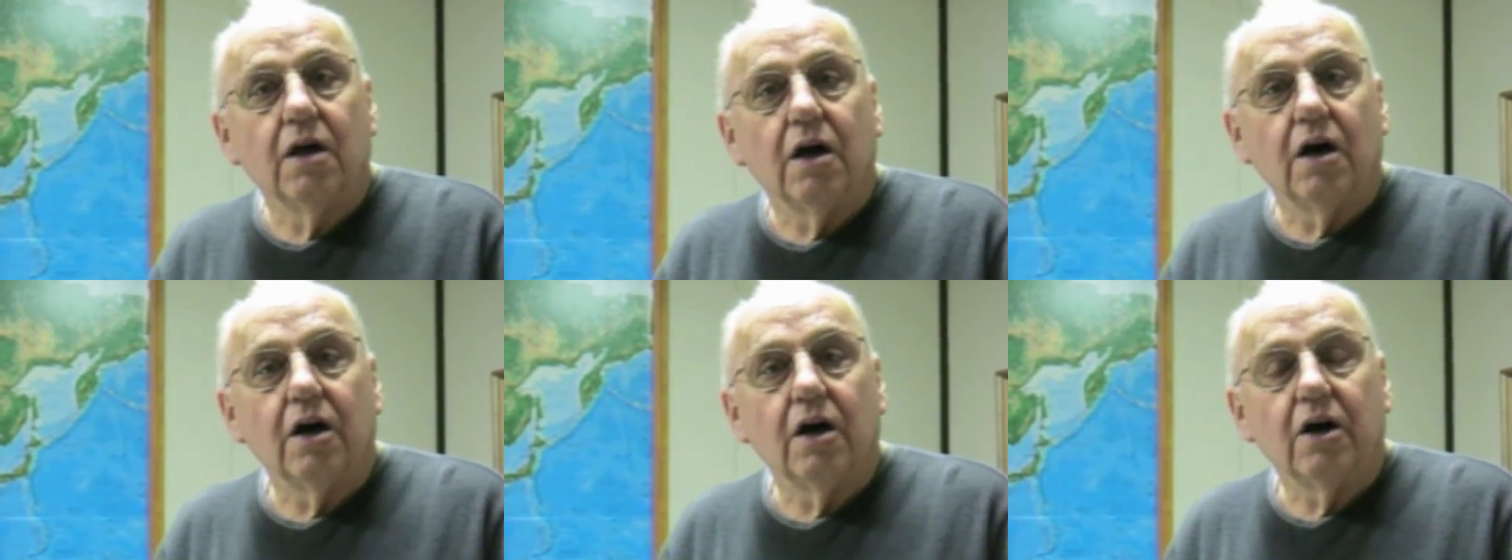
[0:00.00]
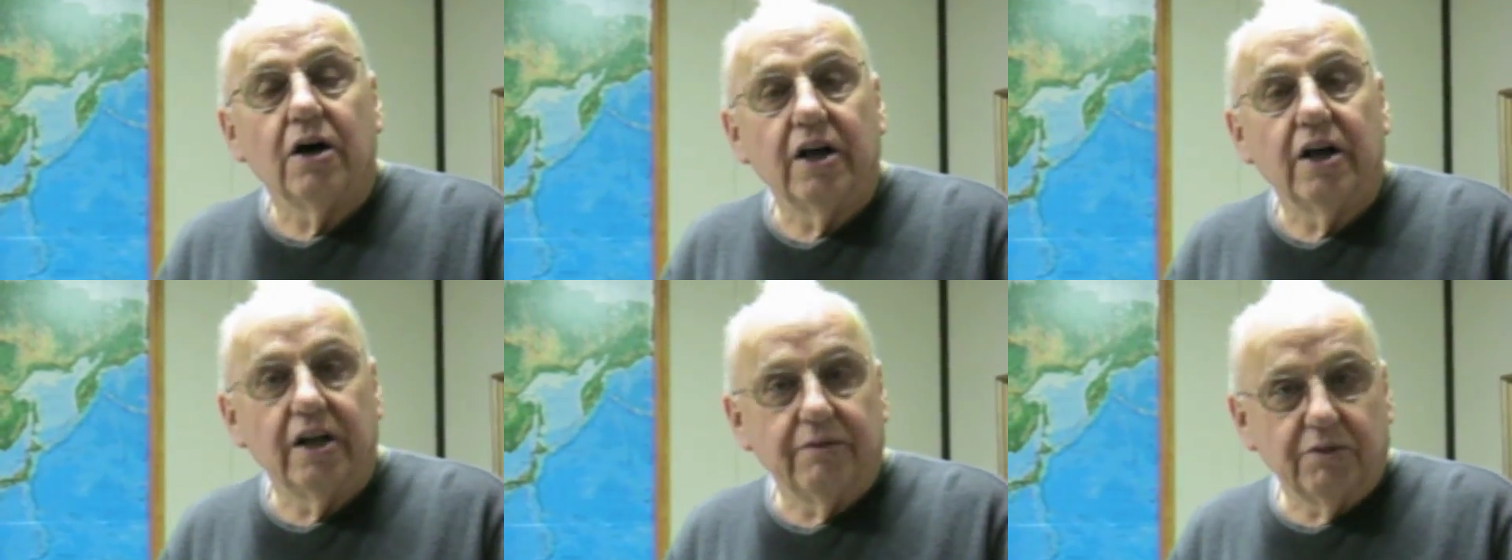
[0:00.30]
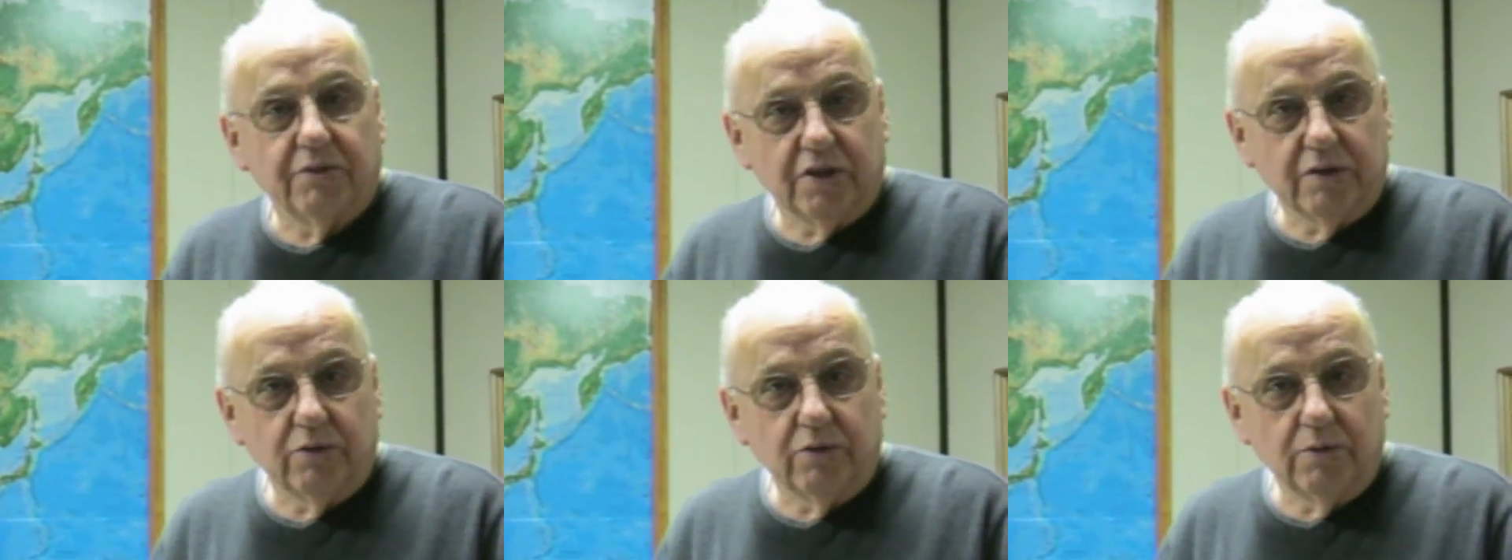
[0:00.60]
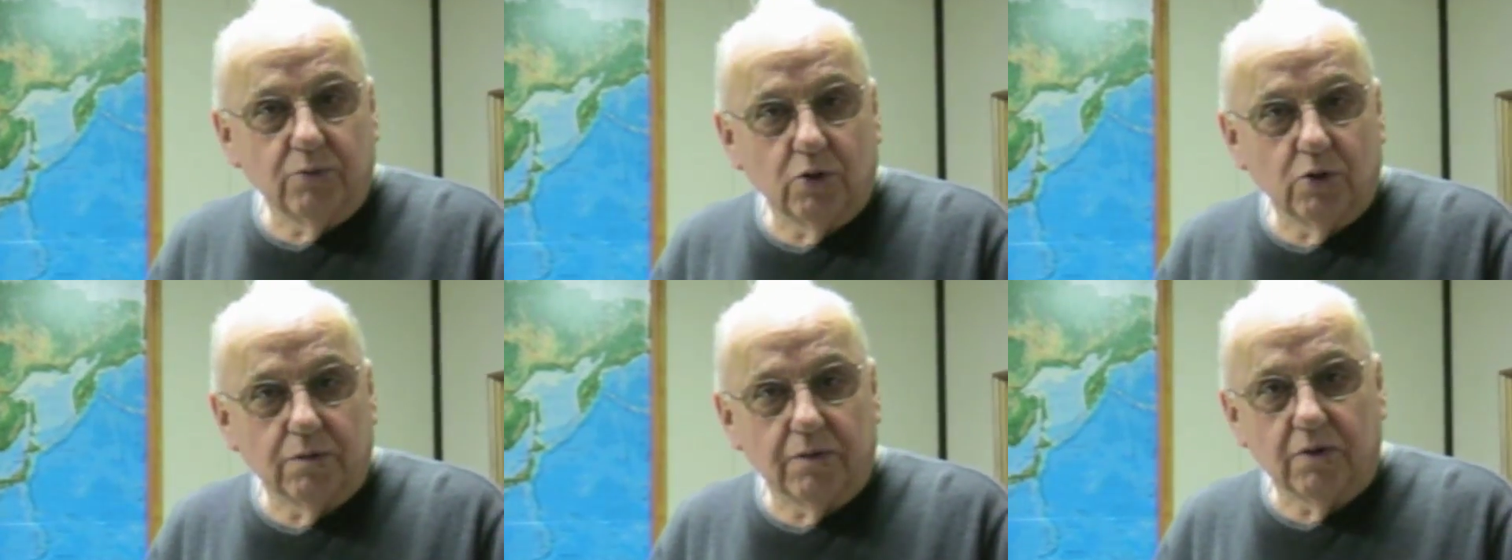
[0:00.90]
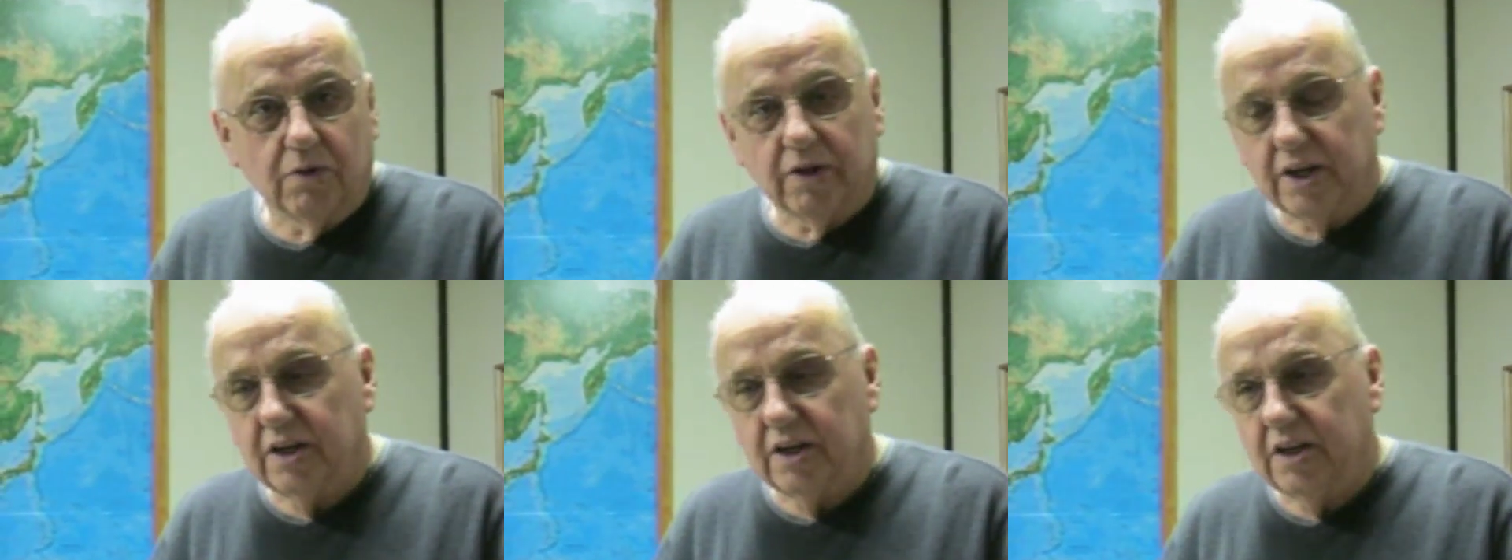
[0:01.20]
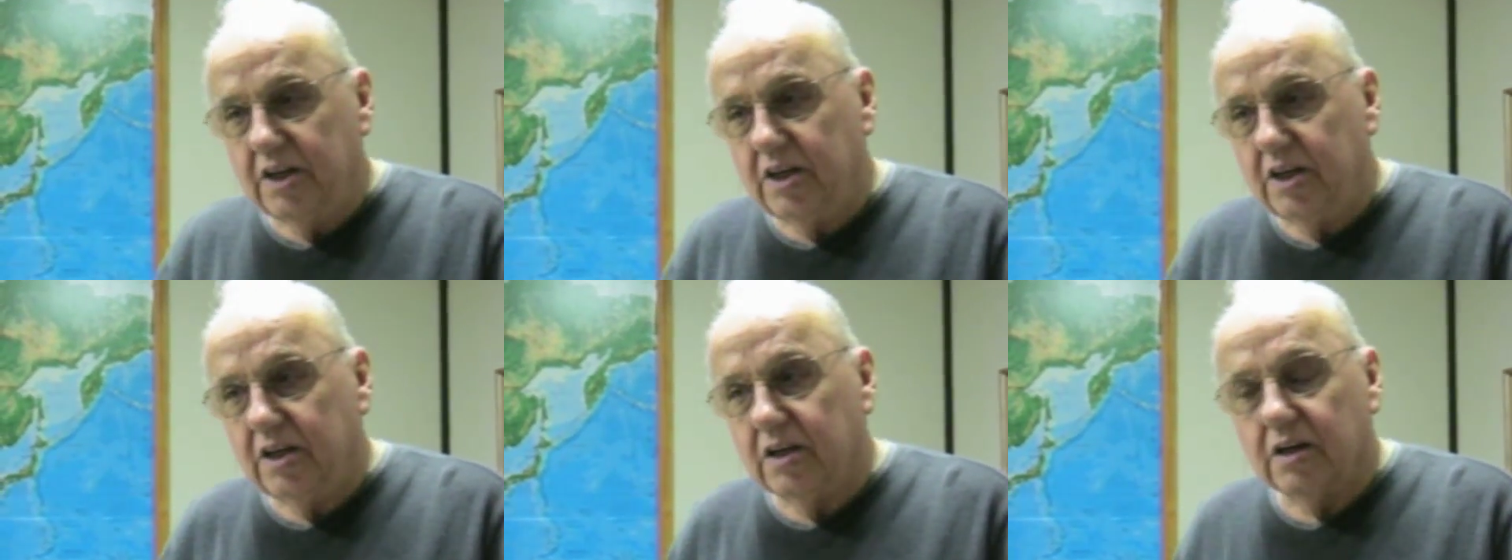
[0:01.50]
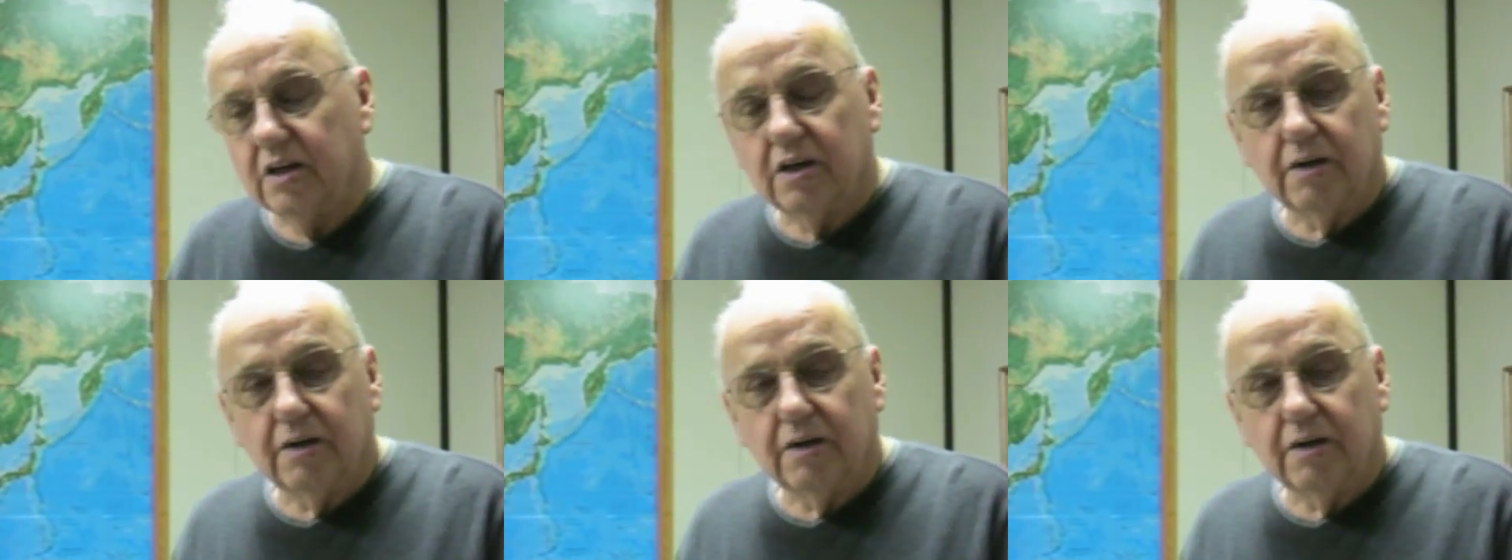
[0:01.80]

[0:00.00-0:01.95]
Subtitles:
and everything removal, and he